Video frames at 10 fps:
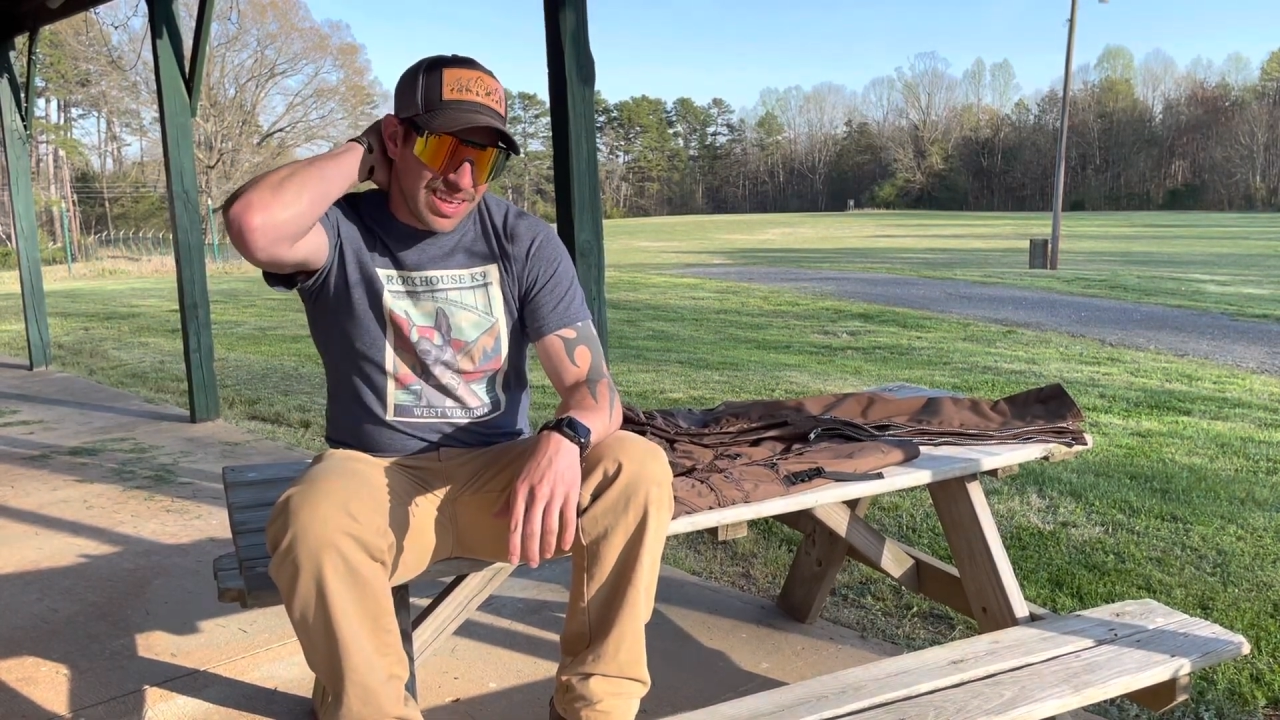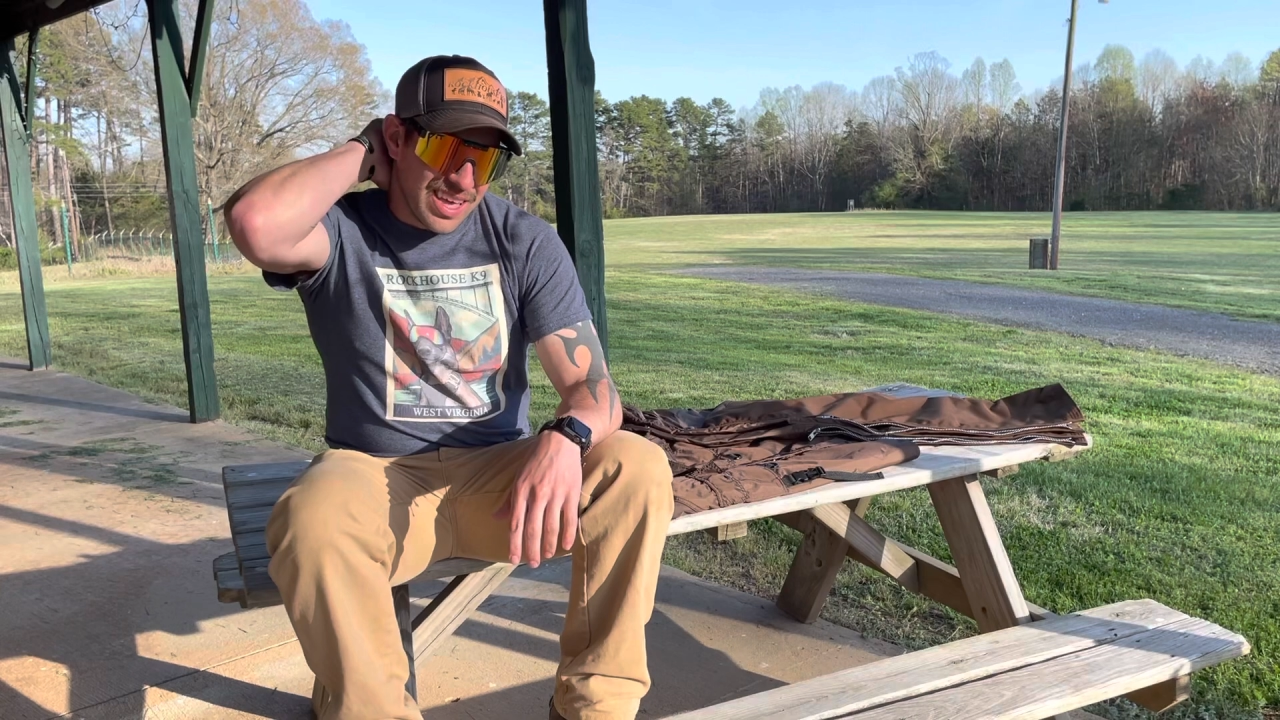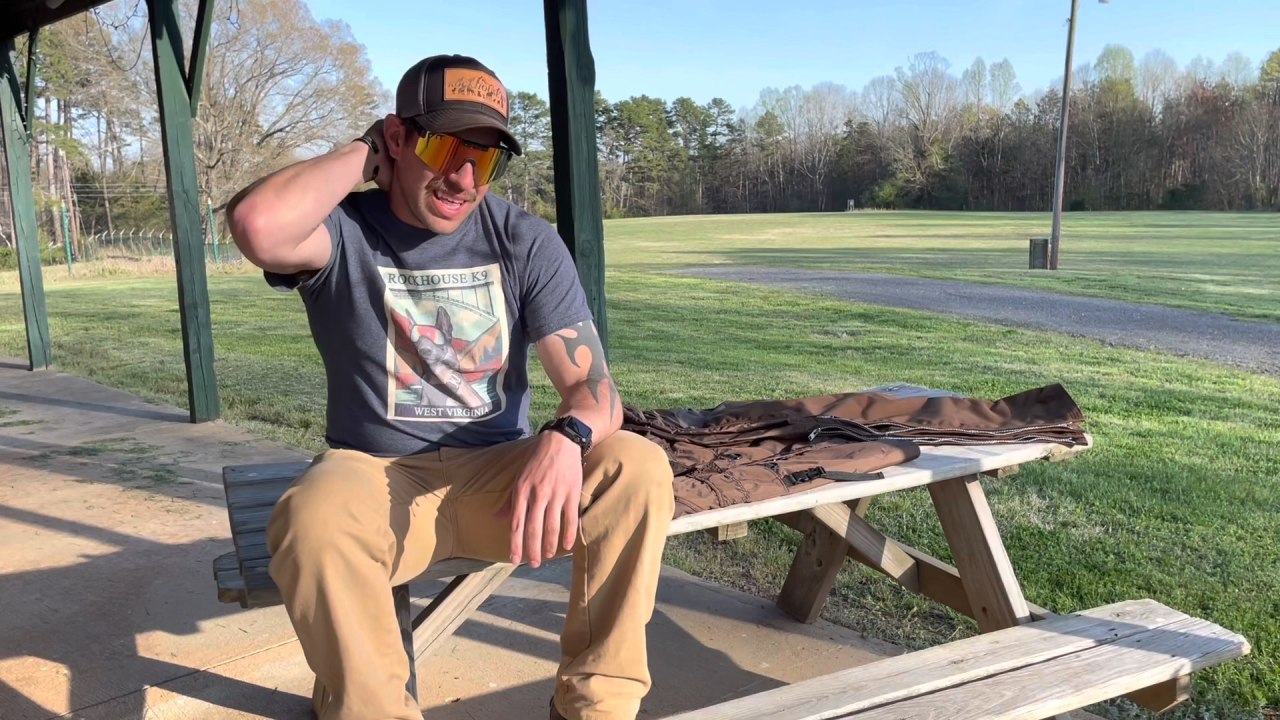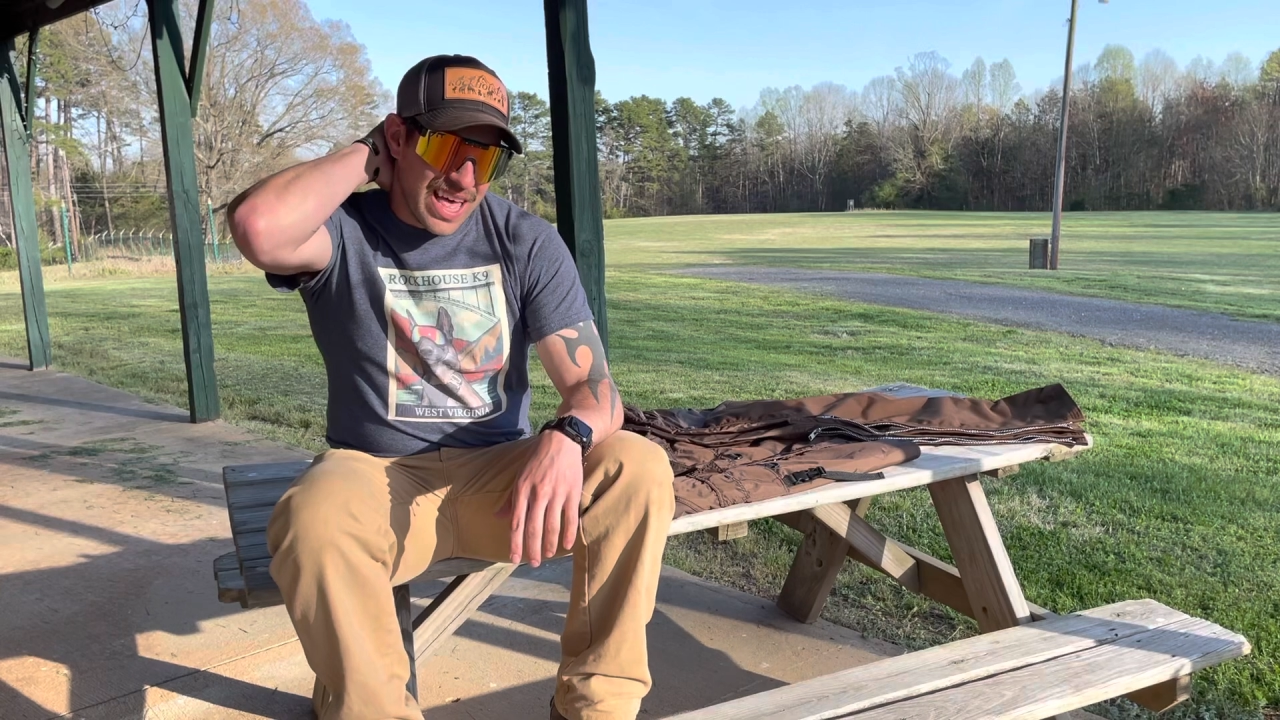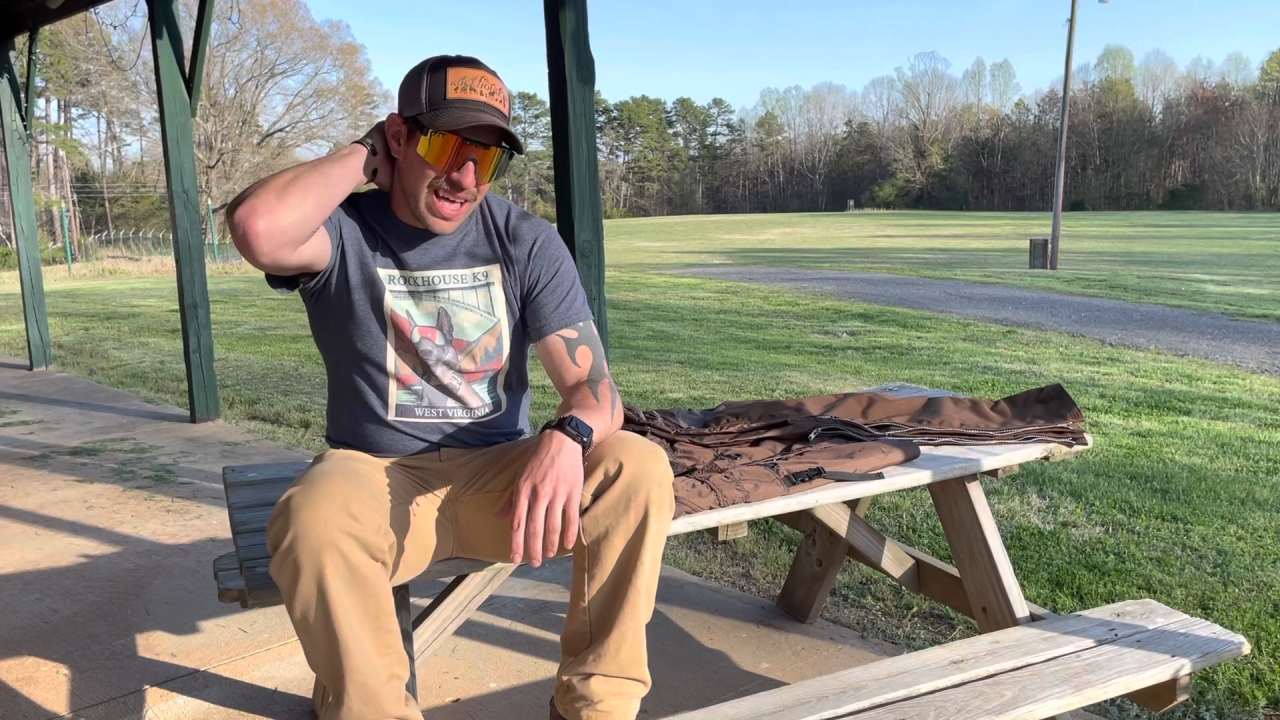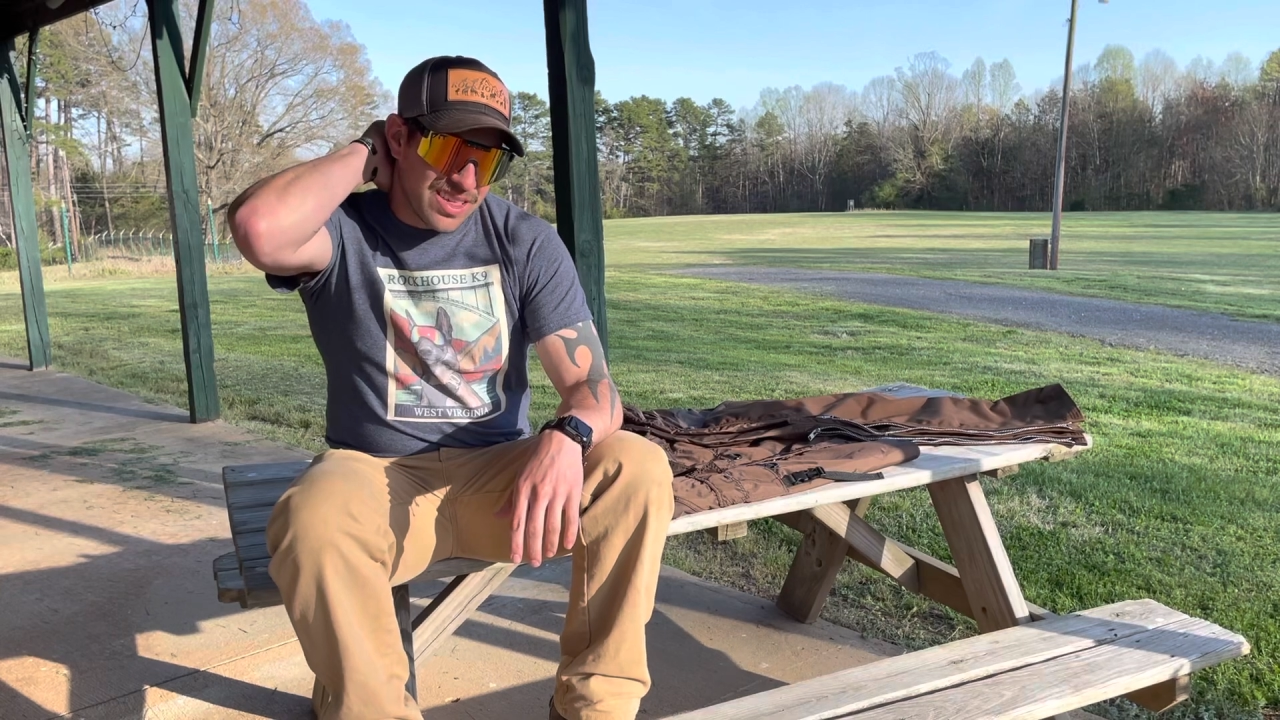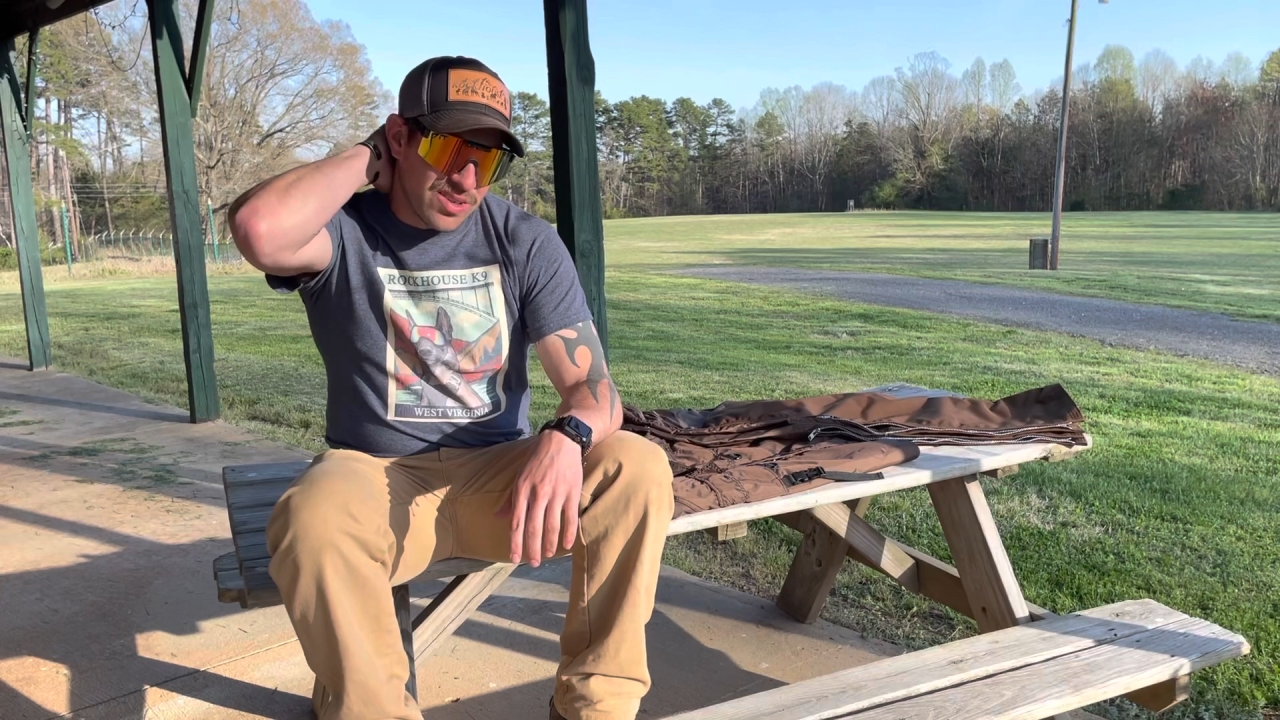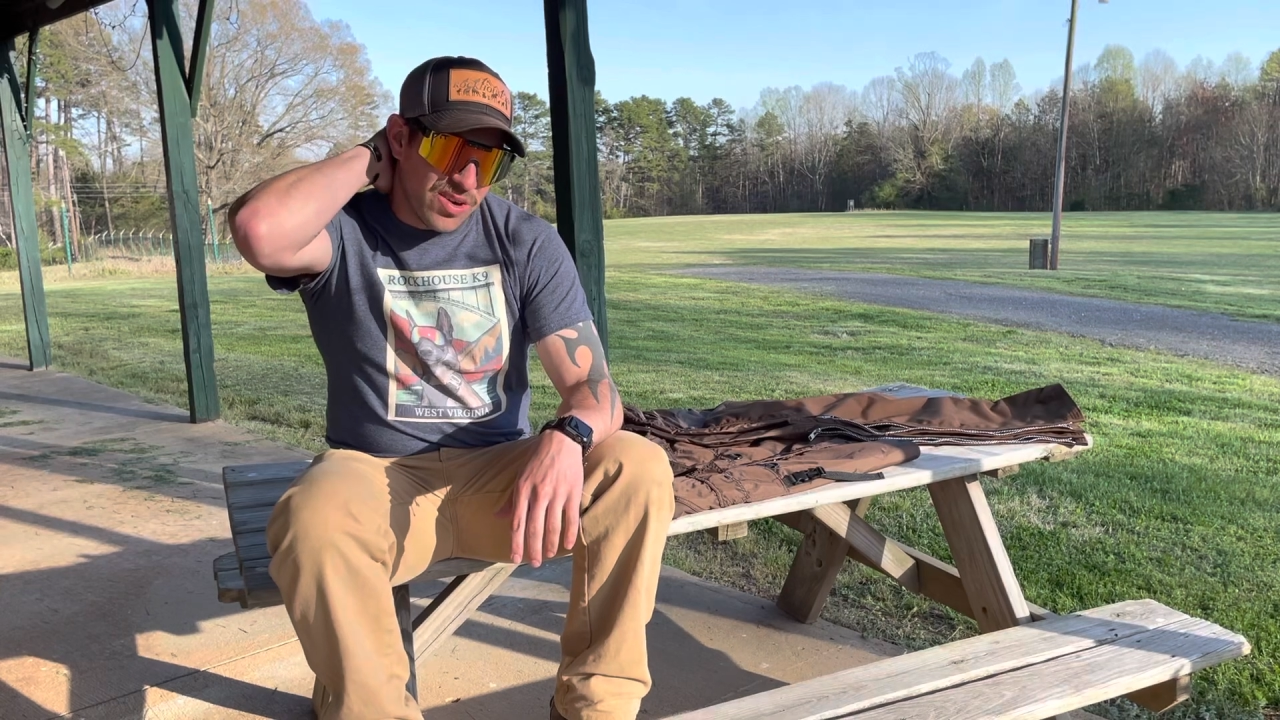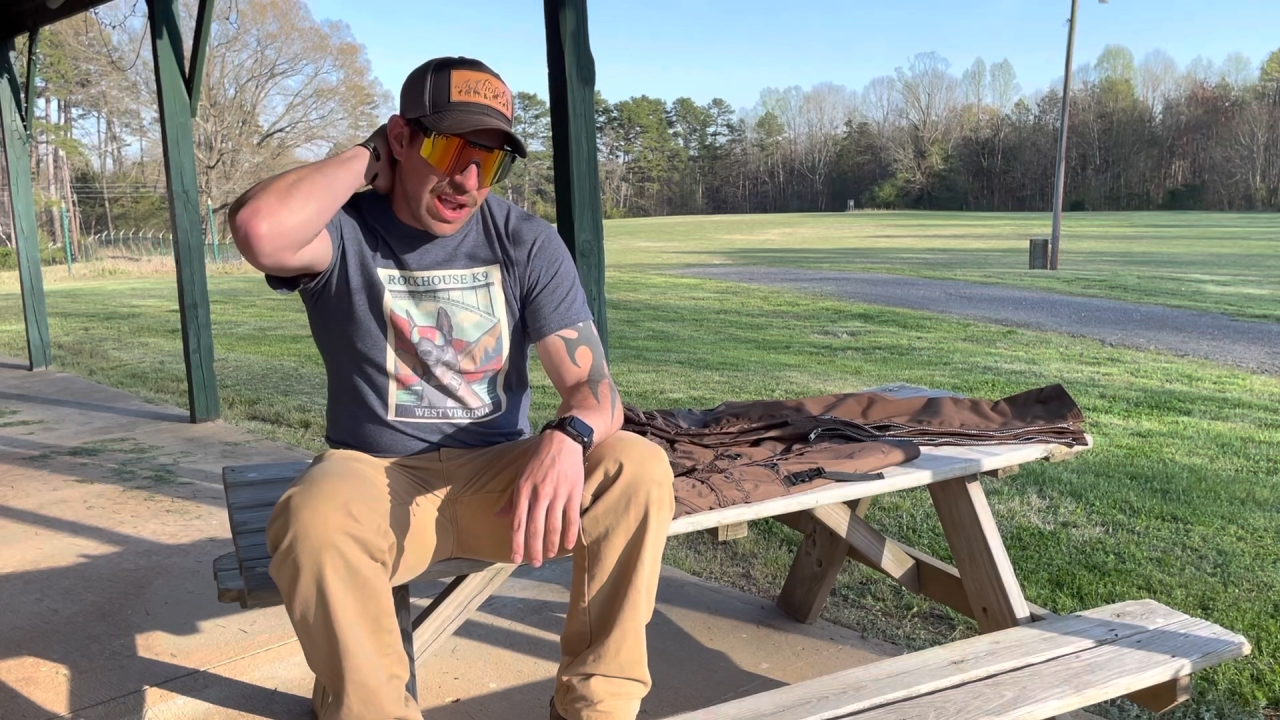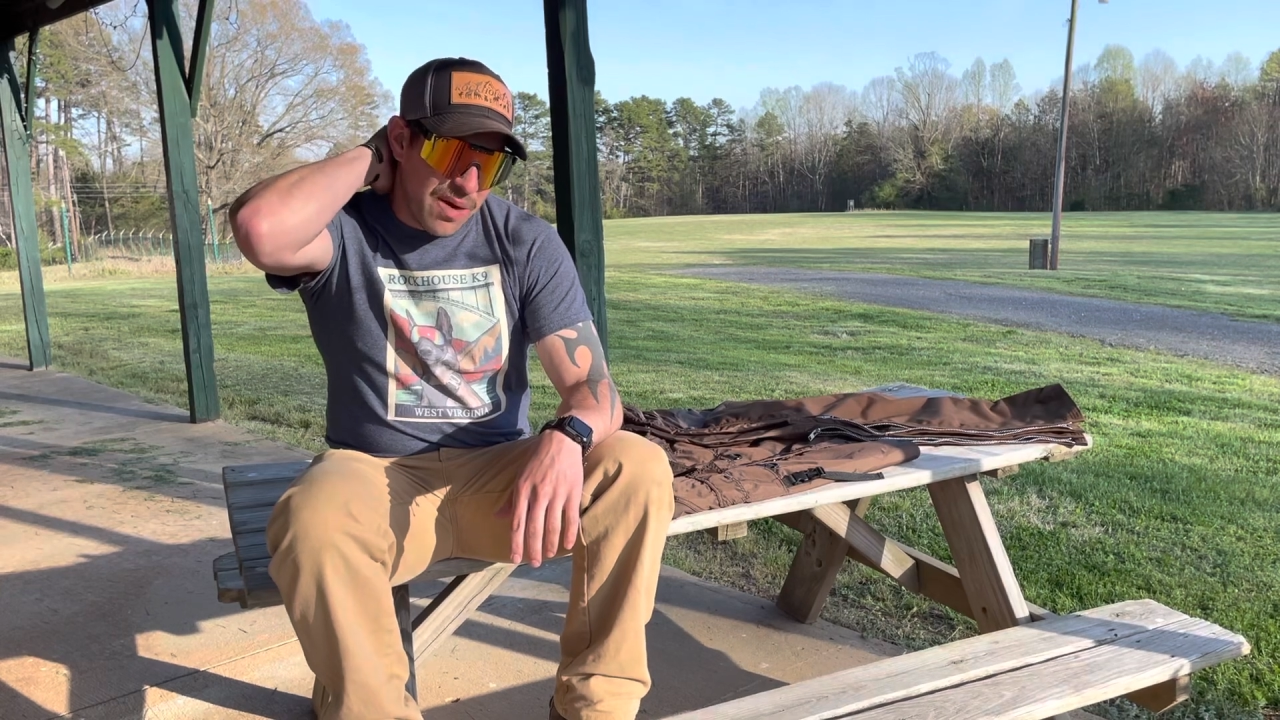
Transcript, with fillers: and I started out